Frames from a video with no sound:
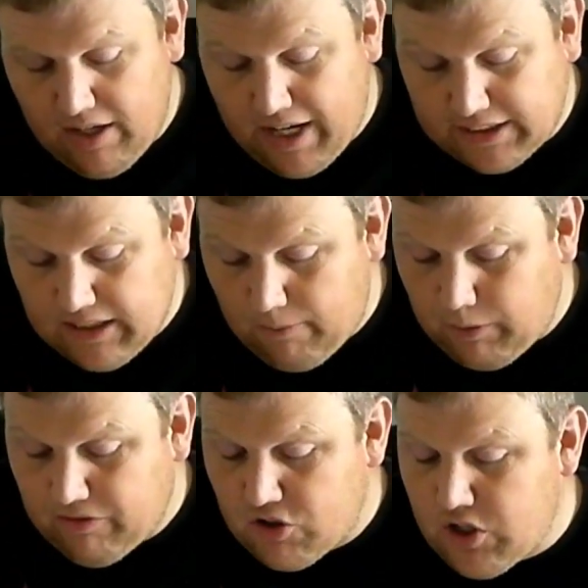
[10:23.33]
Next
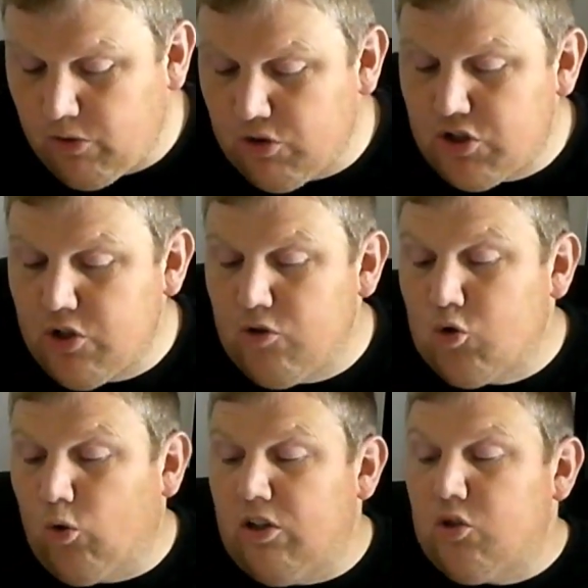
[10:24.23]
up, we have the 2 and 2
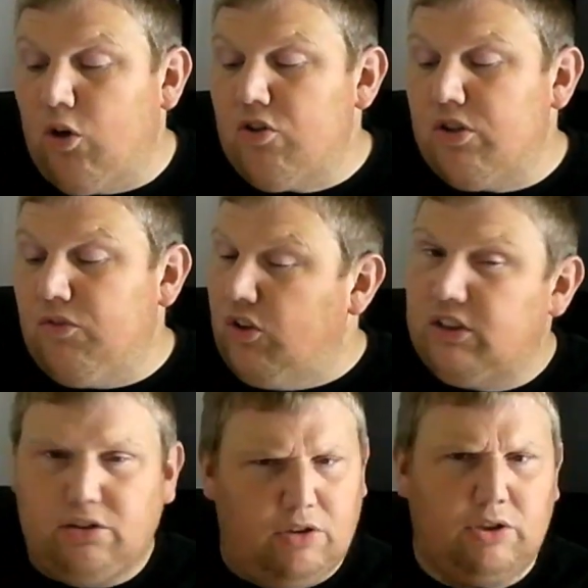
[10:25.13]
Troy Trojans
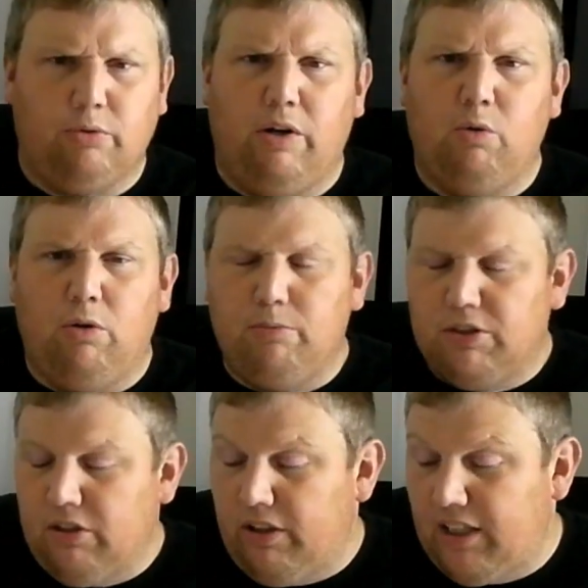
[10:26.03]
versus those 3 and 1
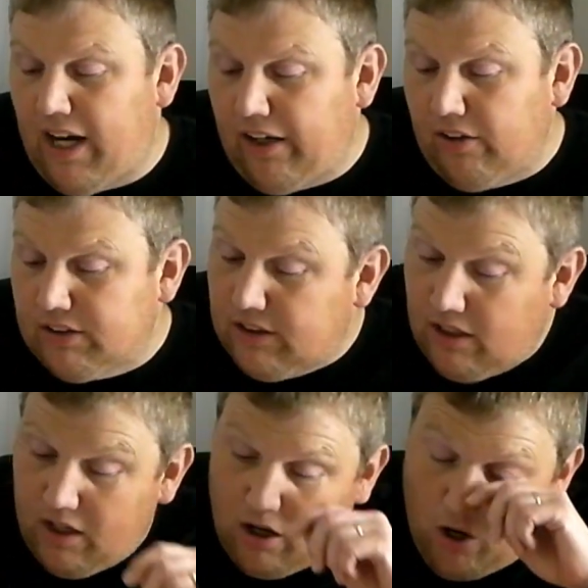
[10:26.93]
Missouri
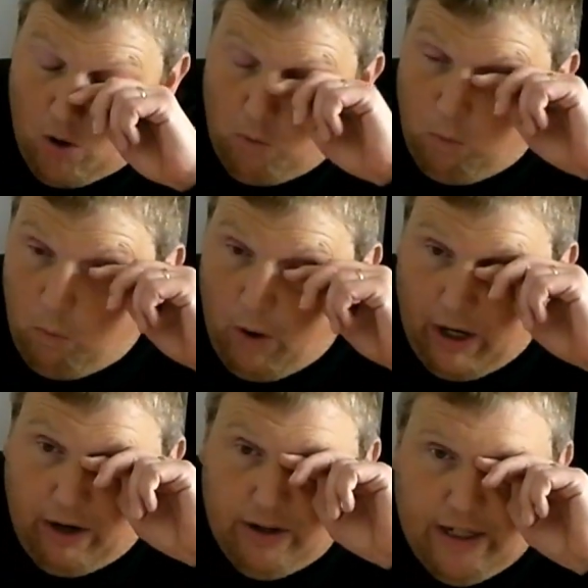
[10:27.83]
Tigers.
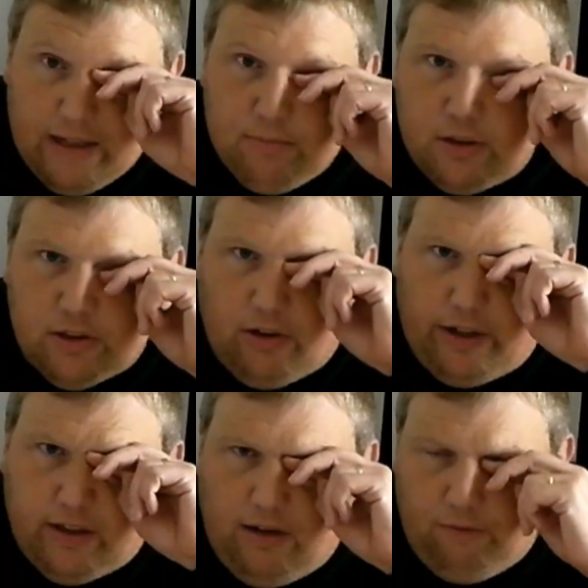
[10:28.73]
Where did
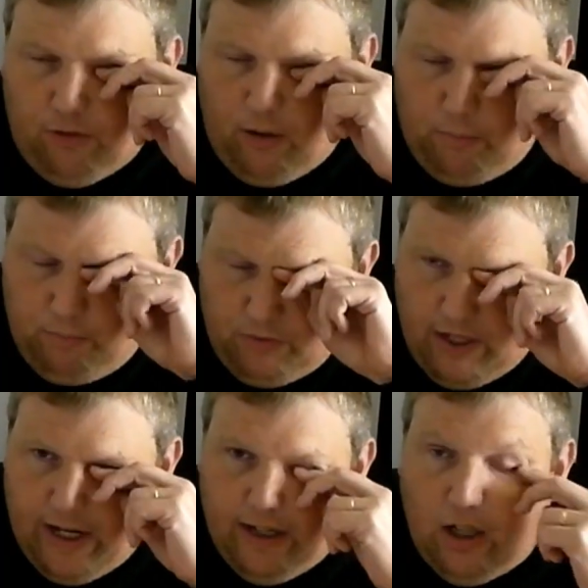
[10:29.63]
Missouri come from?
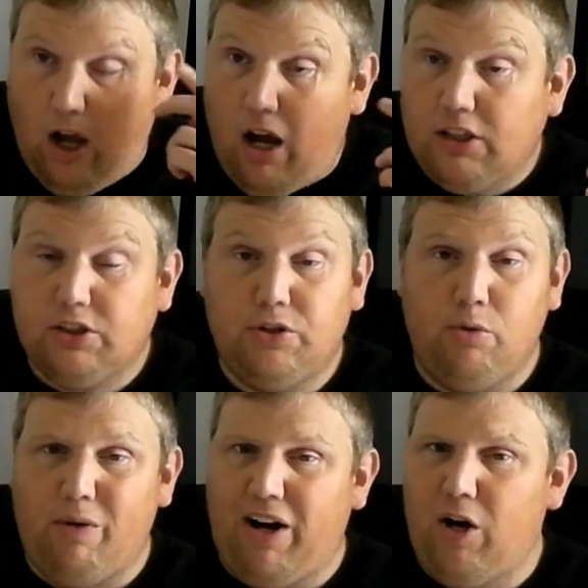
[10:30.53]
They lost
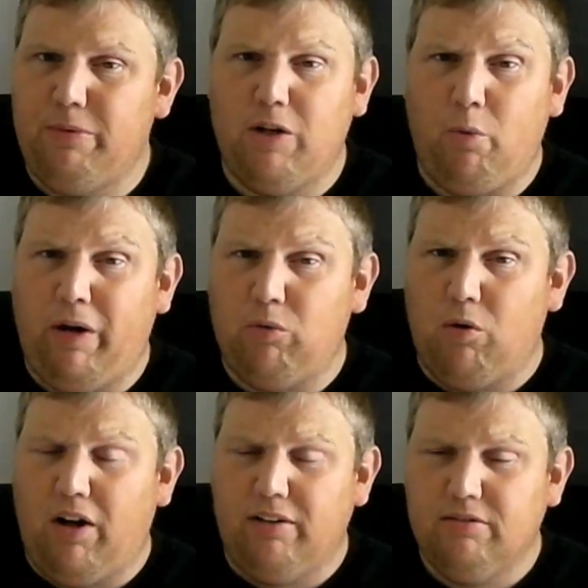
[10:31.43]
to Wyoming in week
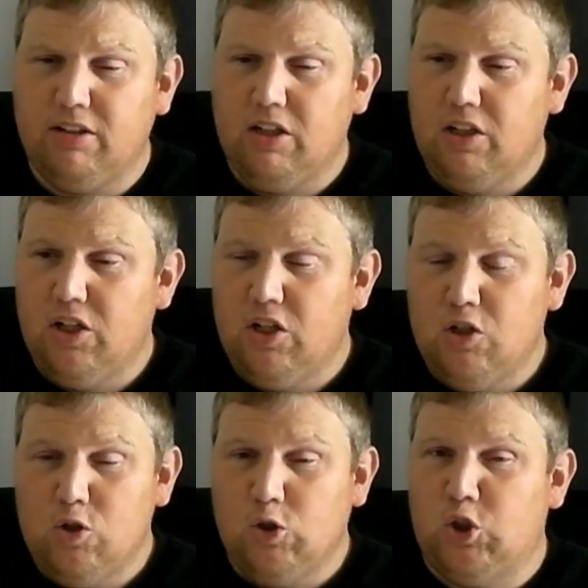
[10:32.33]
one,
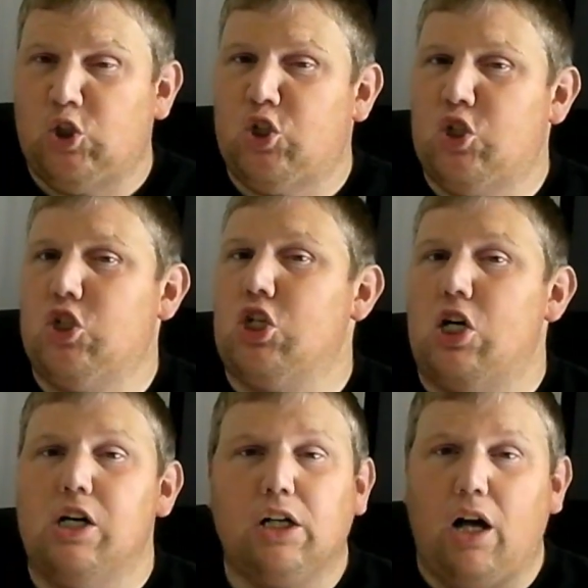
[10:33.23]

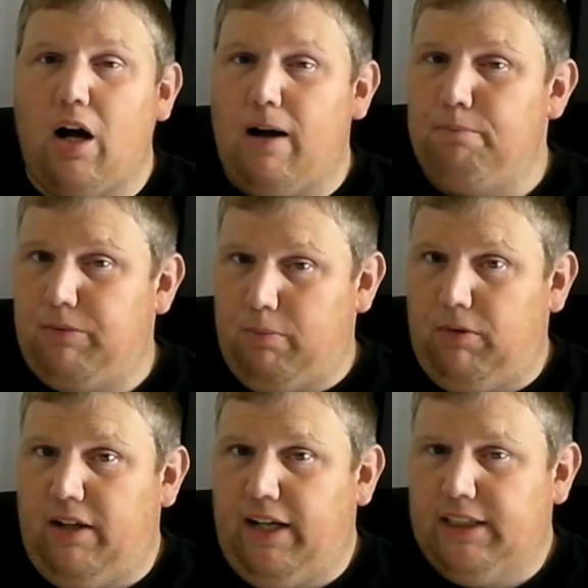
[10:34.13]
stunk up the
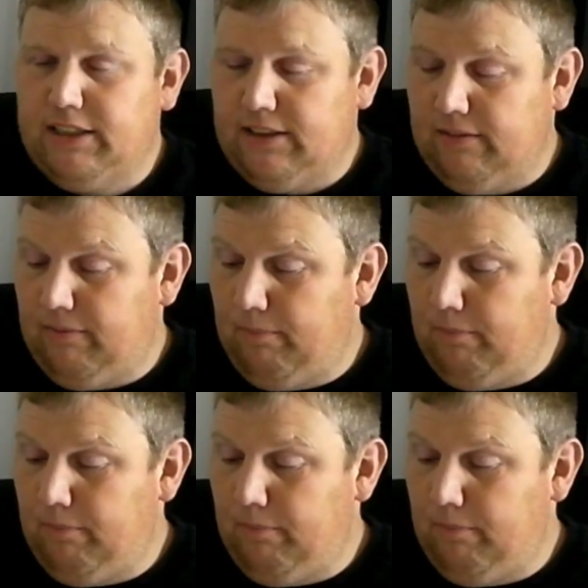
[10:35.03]
place.